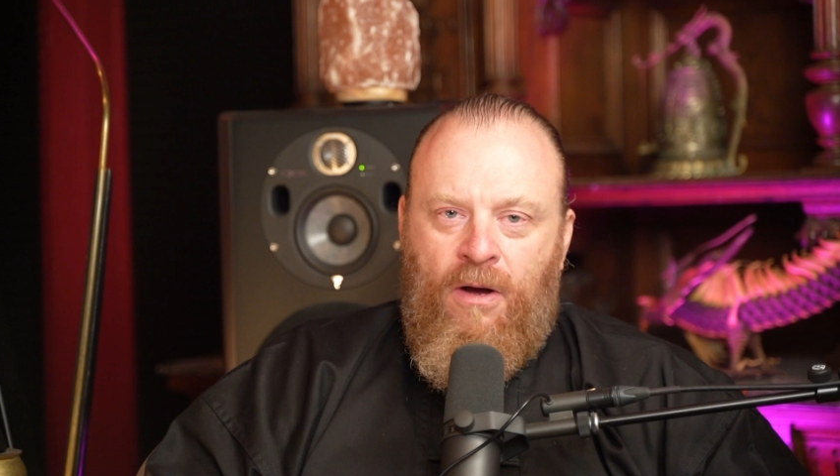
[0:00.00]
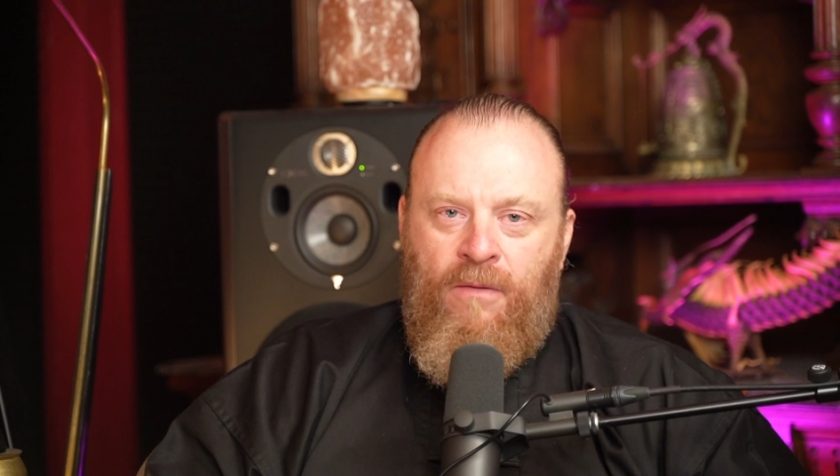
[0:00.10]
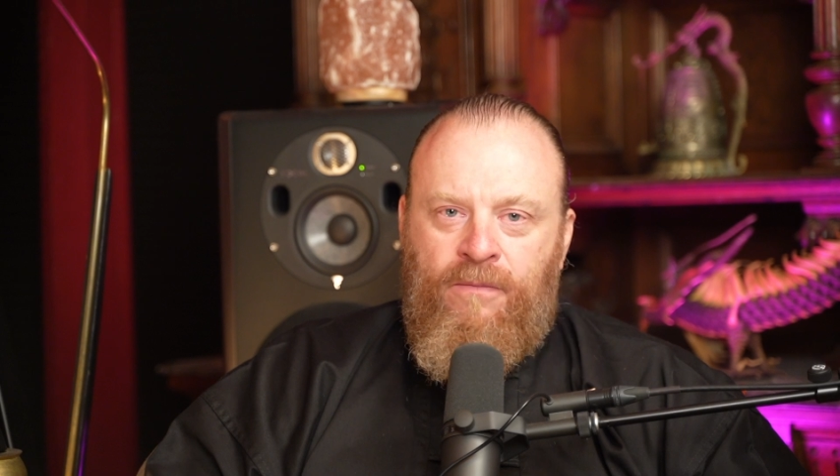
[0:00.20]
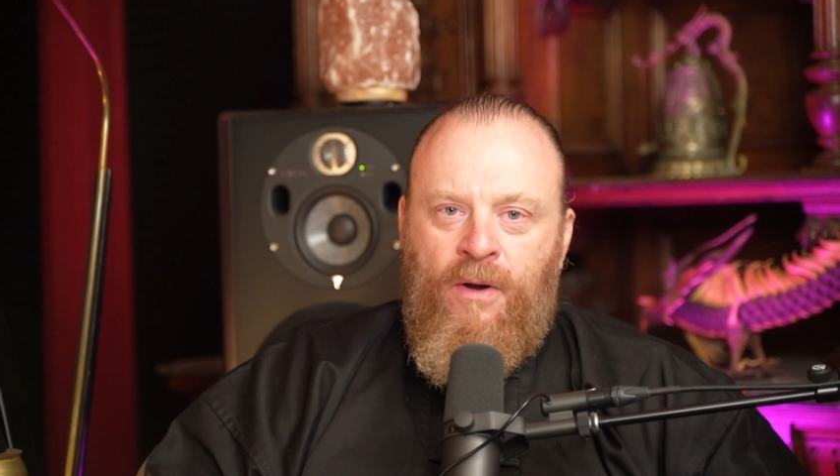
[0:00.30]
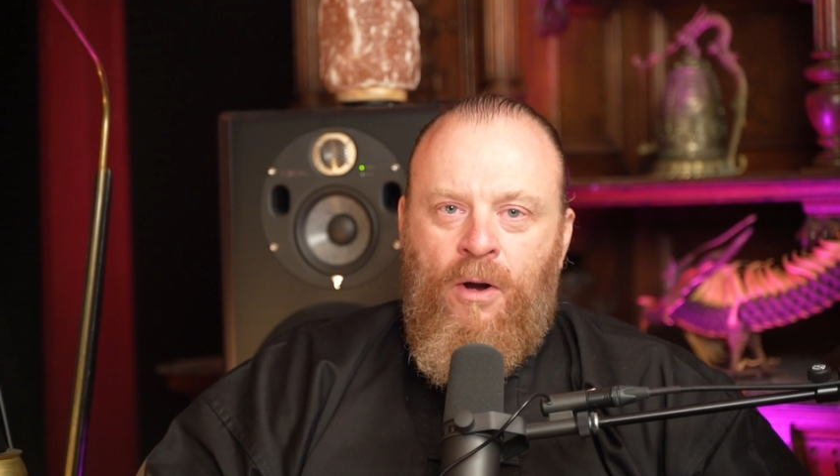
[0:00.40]

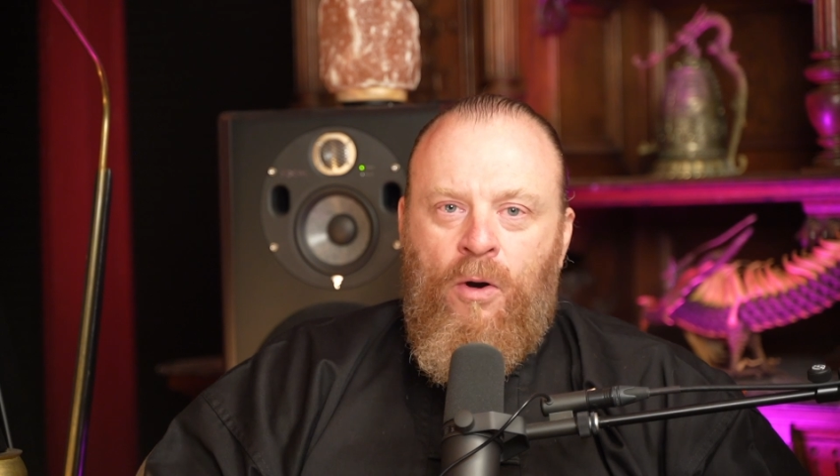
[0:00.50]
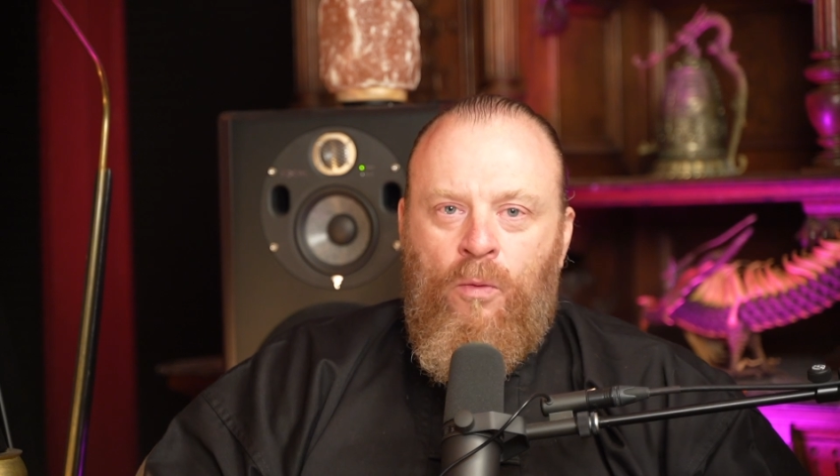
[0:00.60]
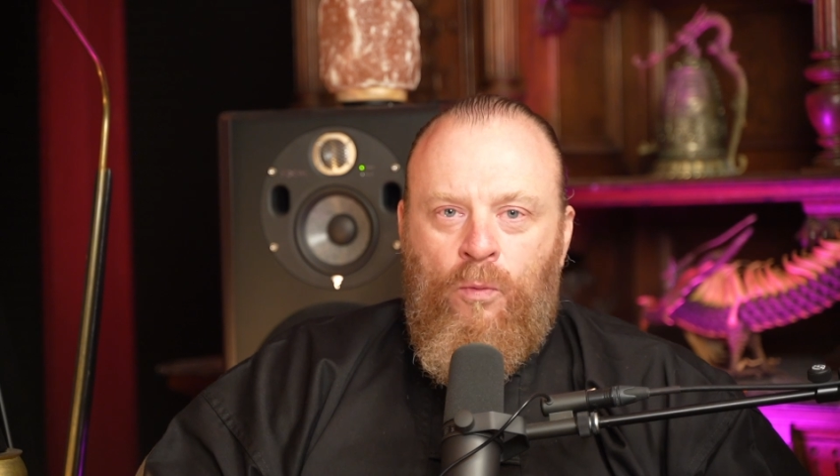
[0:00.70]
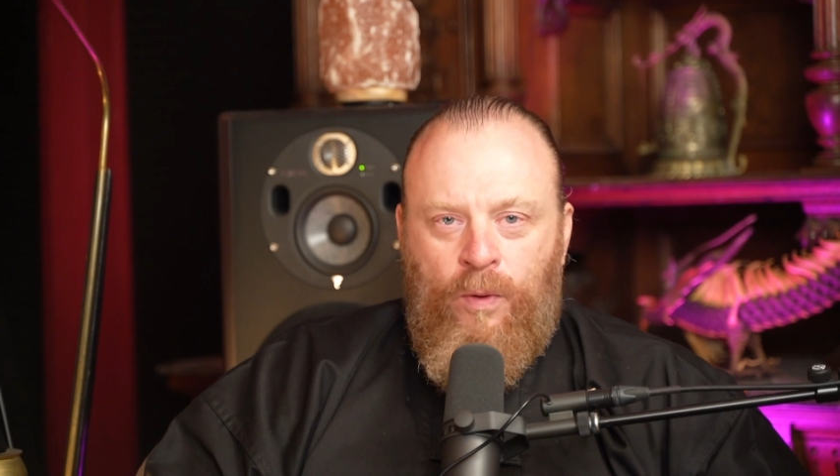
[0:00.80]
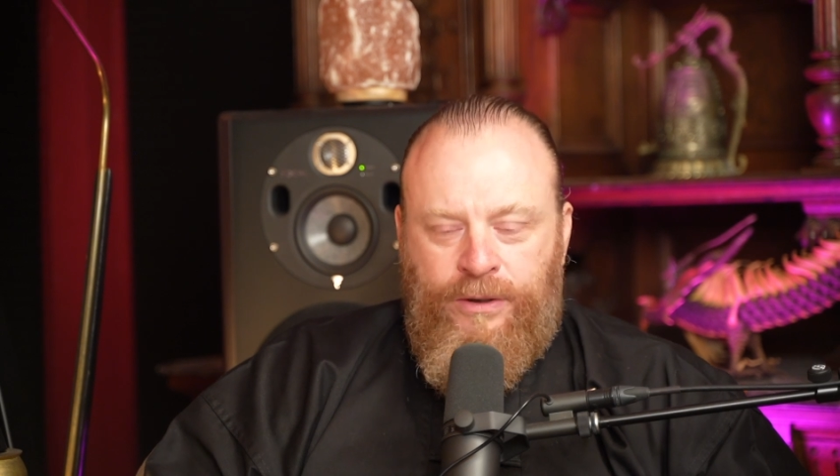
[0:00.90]
of
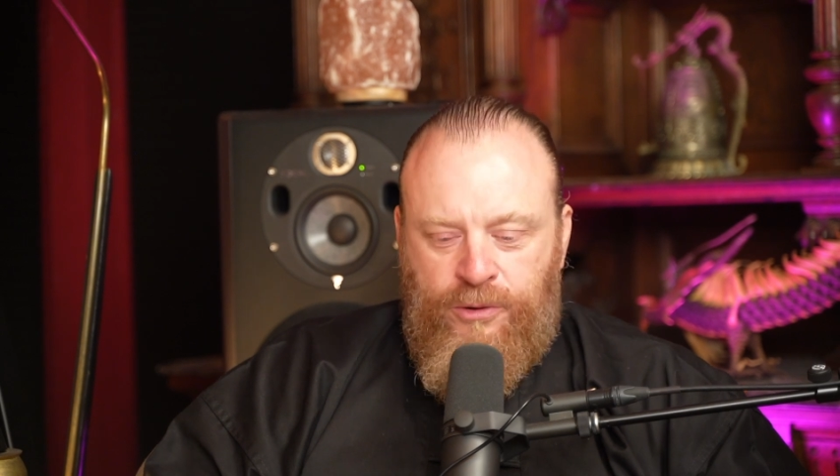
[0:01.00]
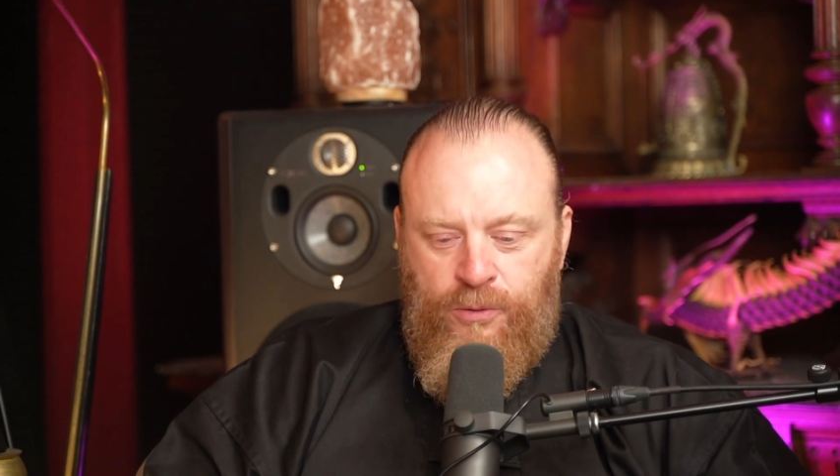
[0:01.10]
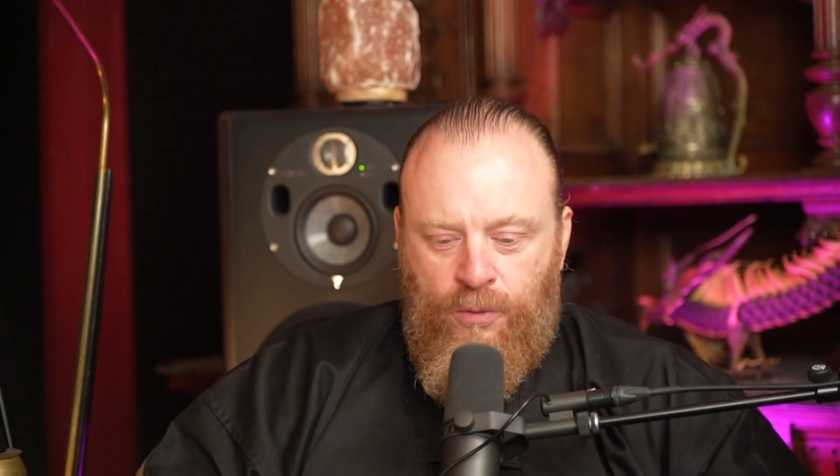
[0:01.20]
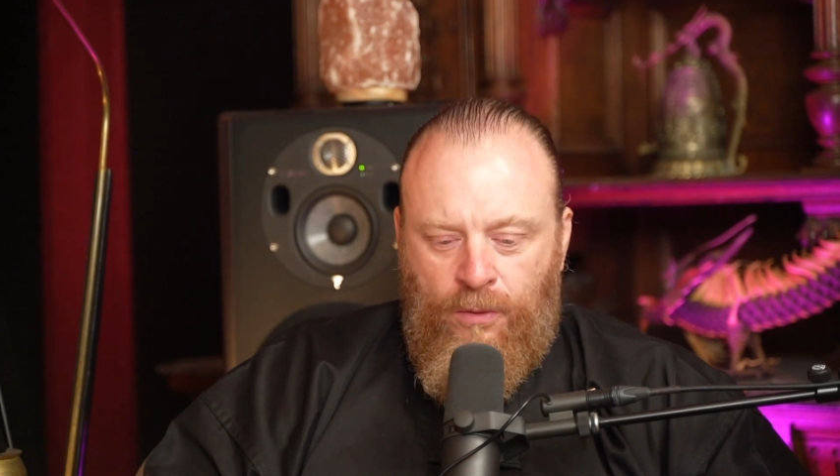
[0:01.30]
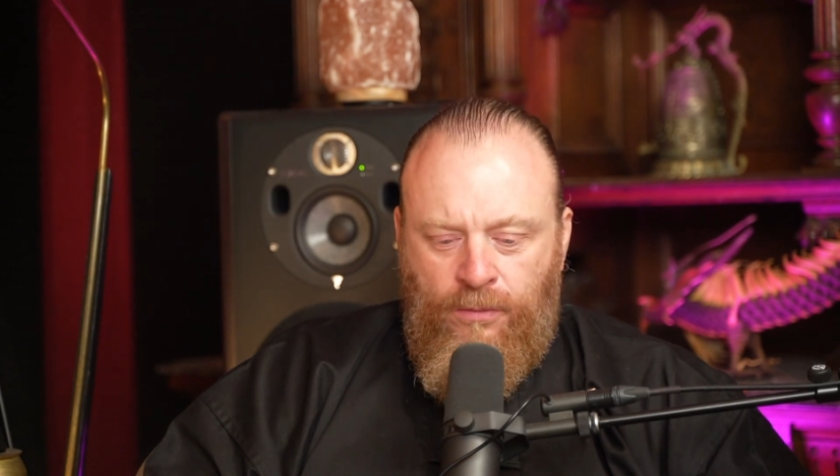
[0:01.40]

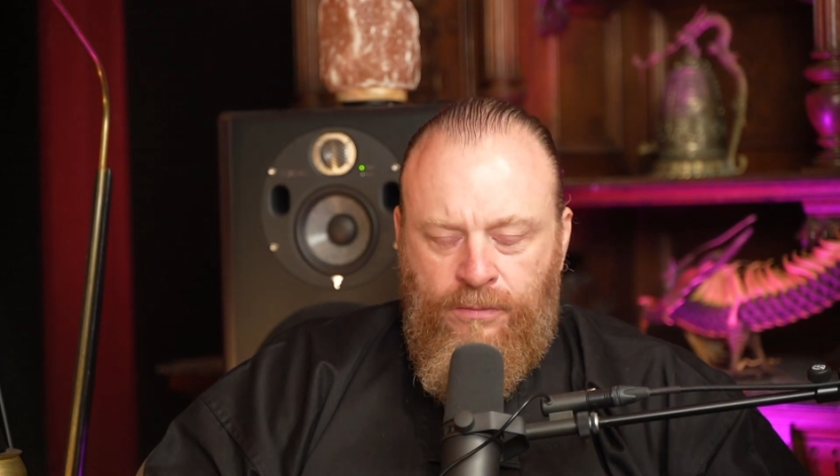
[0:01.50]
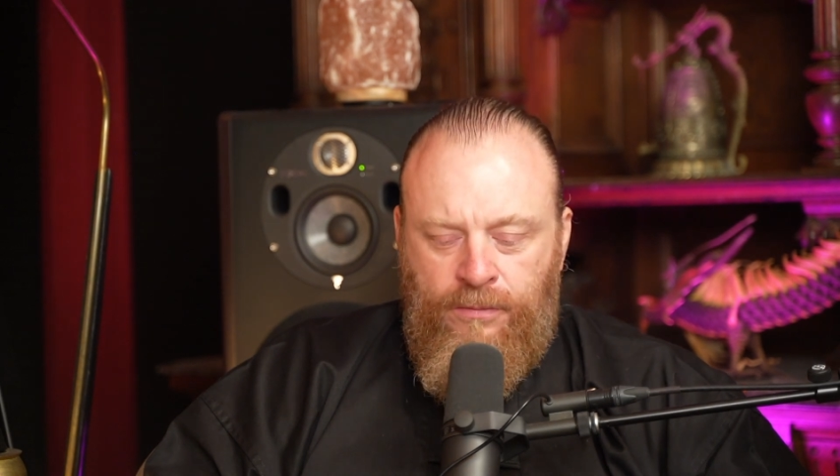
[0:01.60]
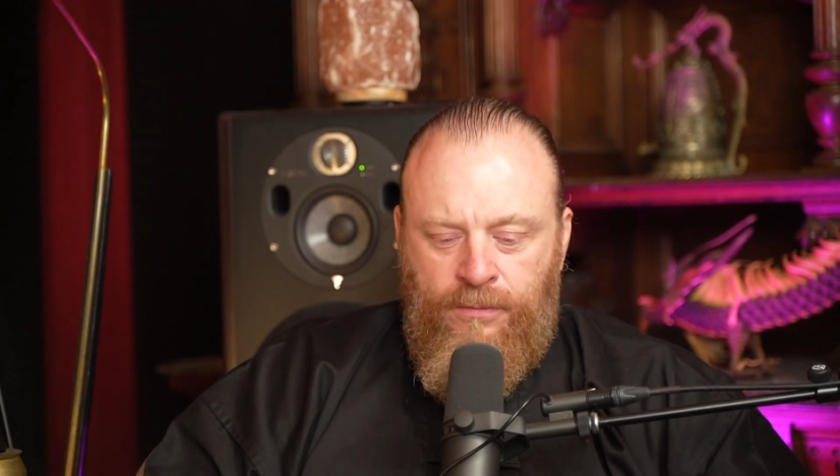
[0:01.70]
ritual